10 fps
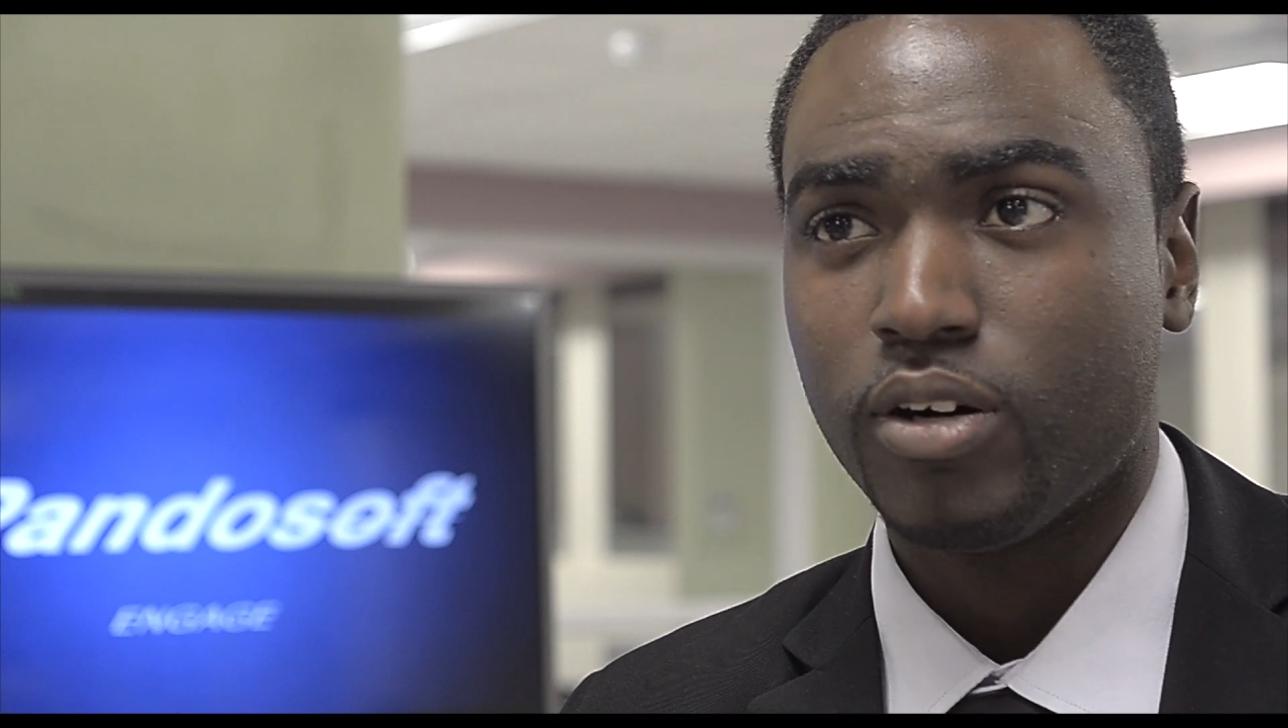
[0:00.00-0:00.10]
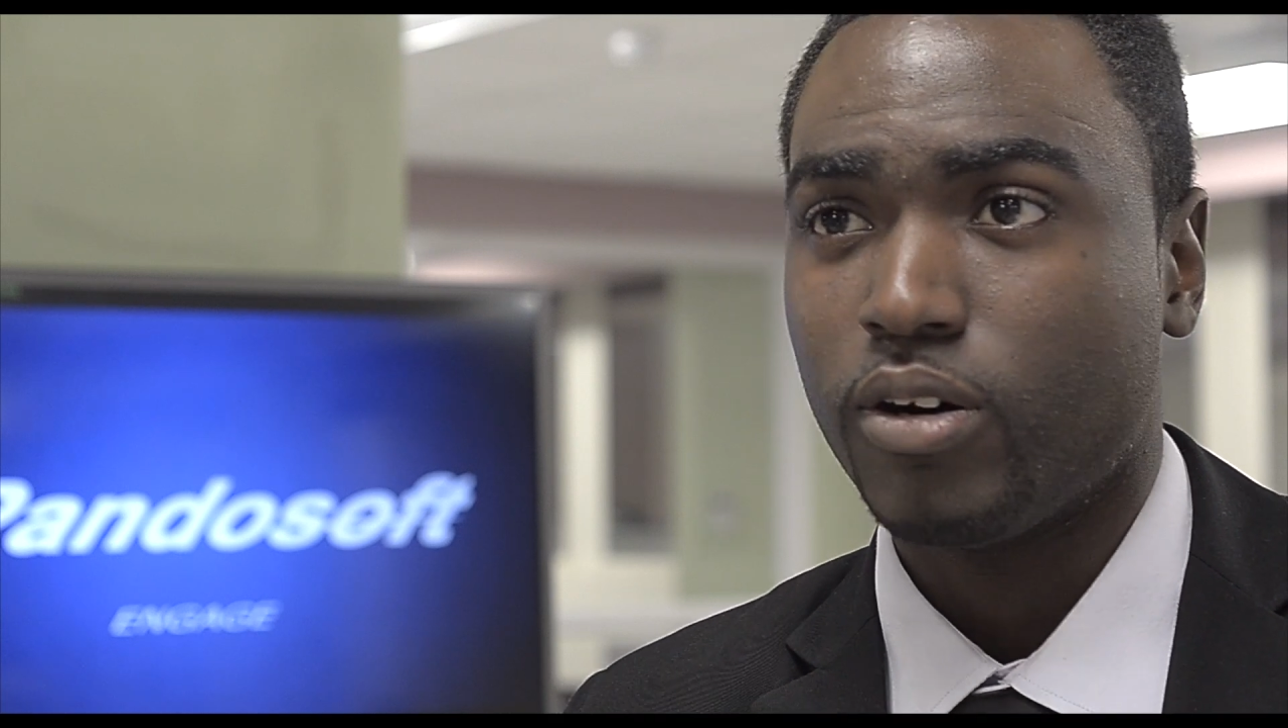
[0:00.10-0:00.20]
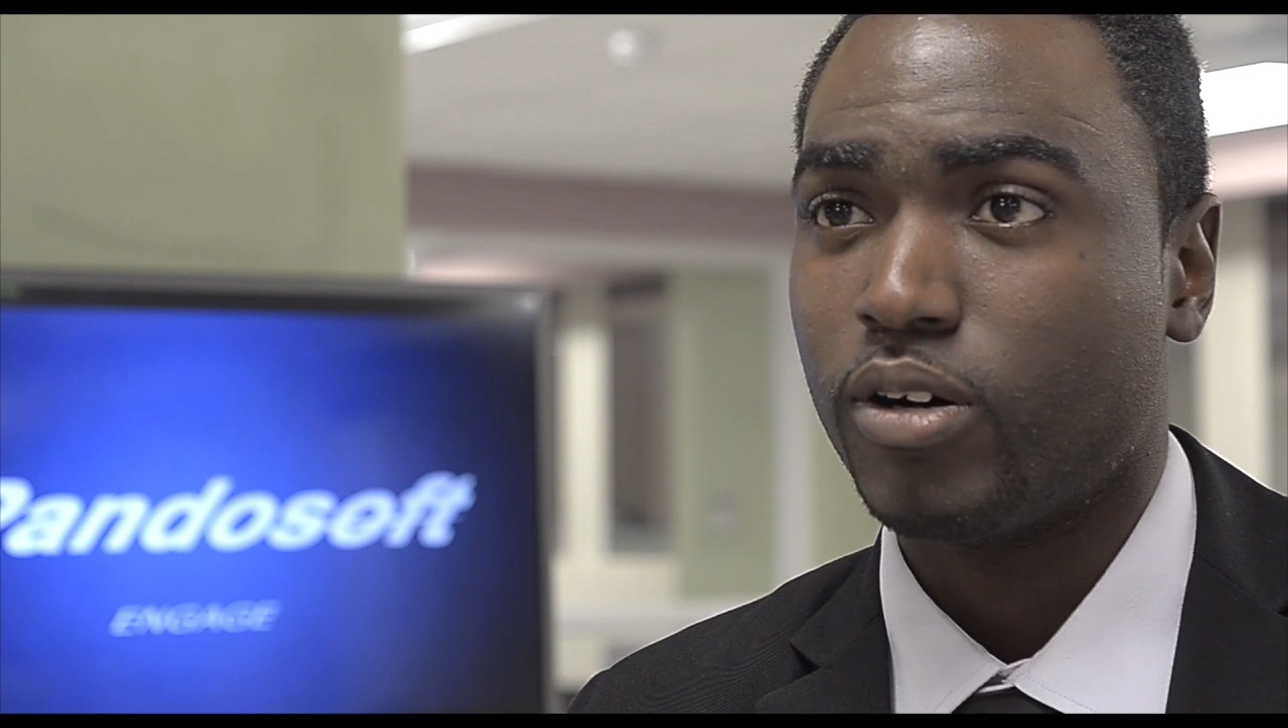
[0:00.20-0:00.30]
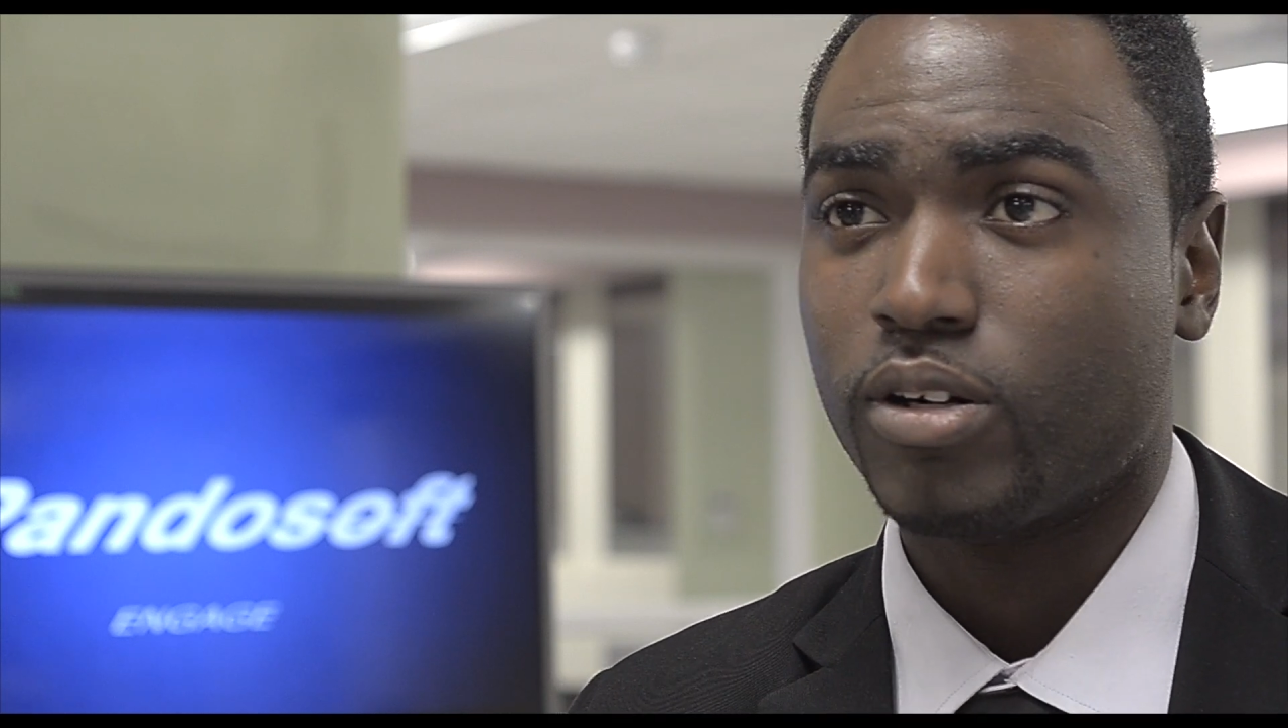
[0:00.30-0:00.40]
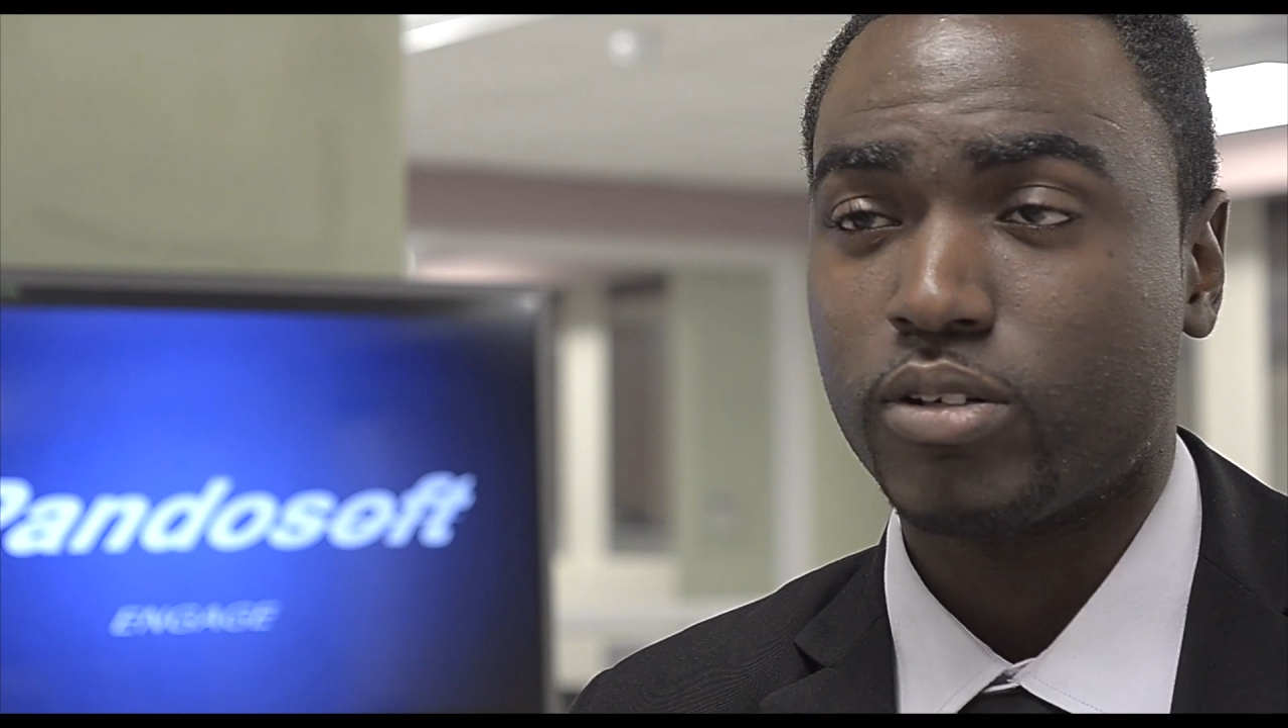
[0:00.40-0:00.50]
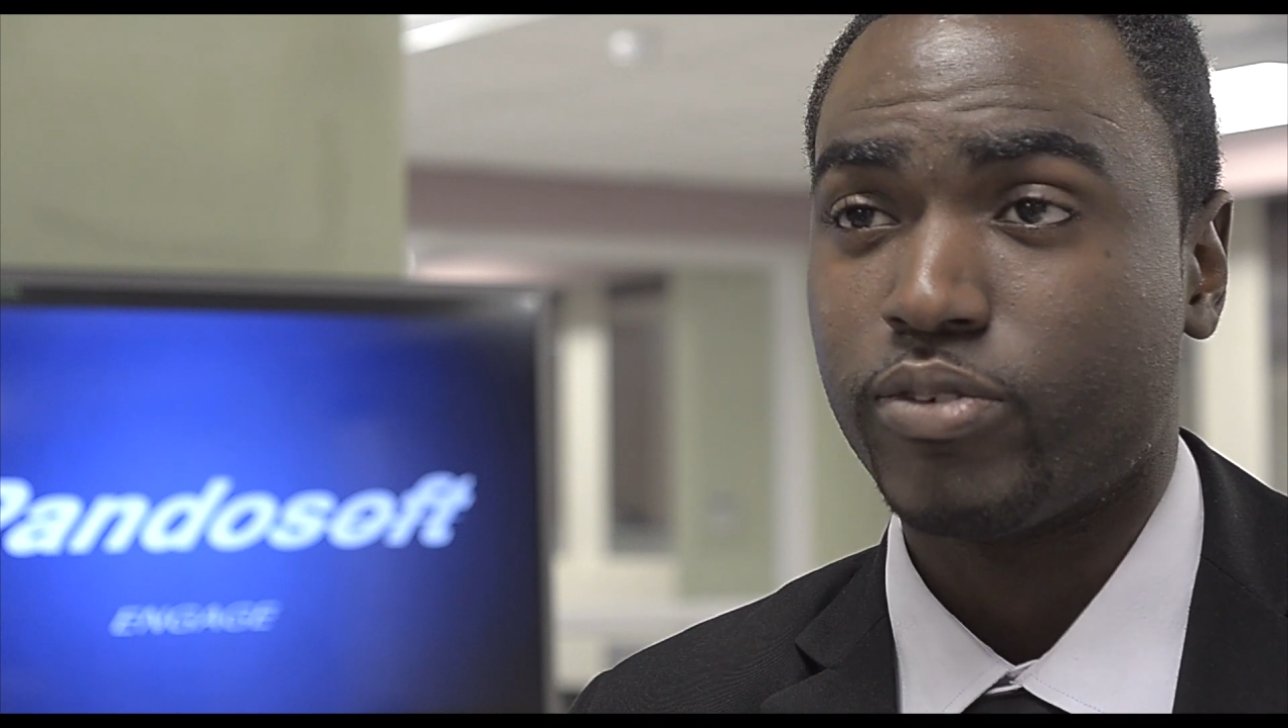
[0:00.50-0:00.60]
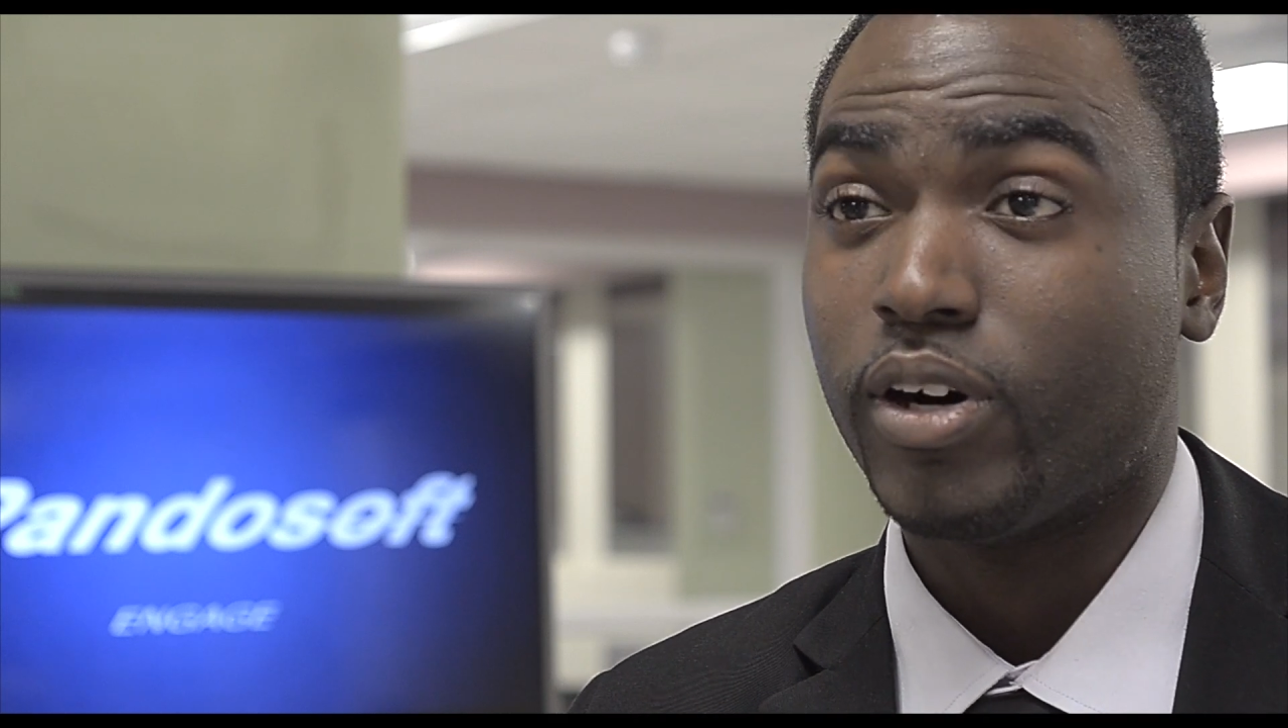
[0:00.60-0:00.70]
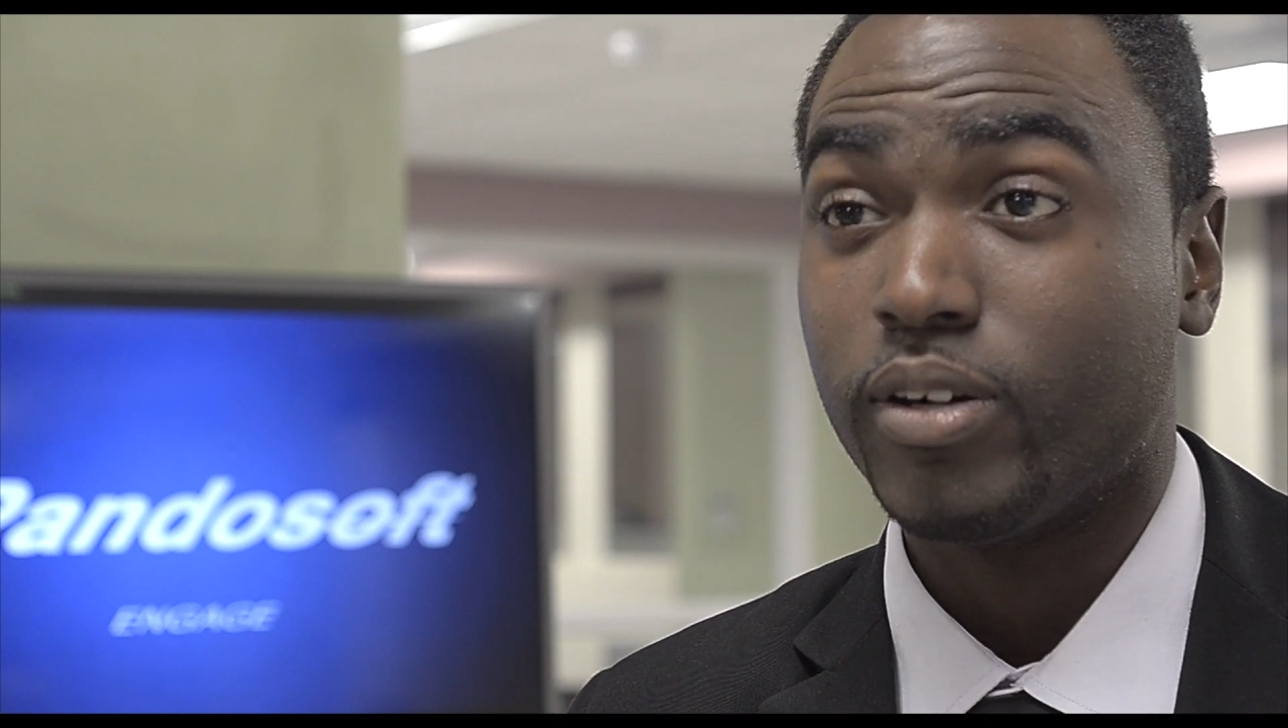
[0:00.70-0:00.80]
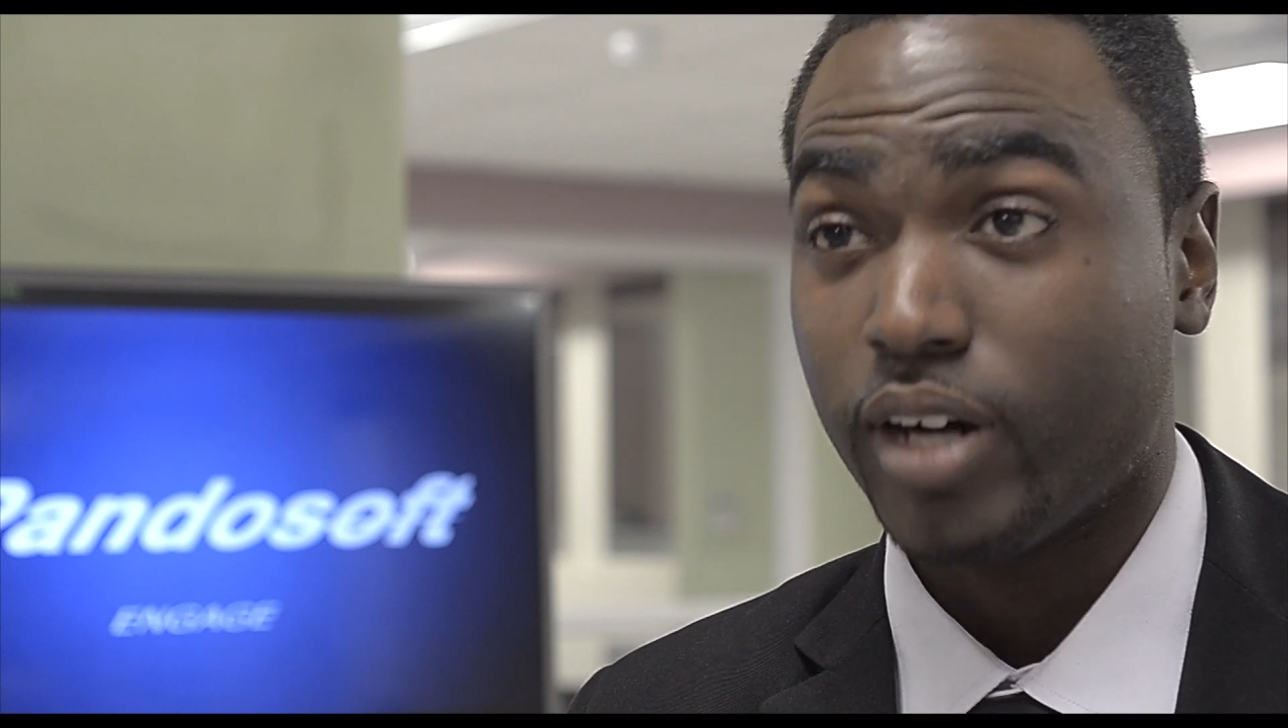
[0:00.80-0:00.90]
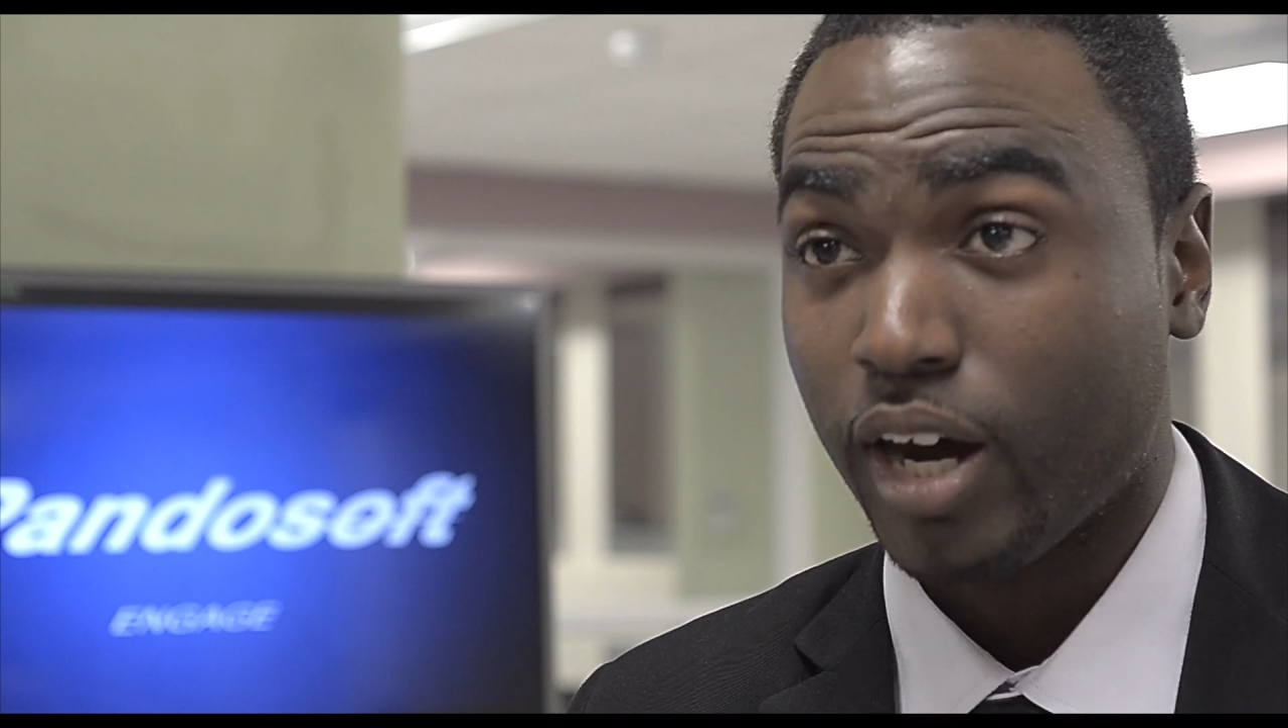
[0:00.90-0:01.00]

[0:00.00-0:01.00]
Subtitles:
or for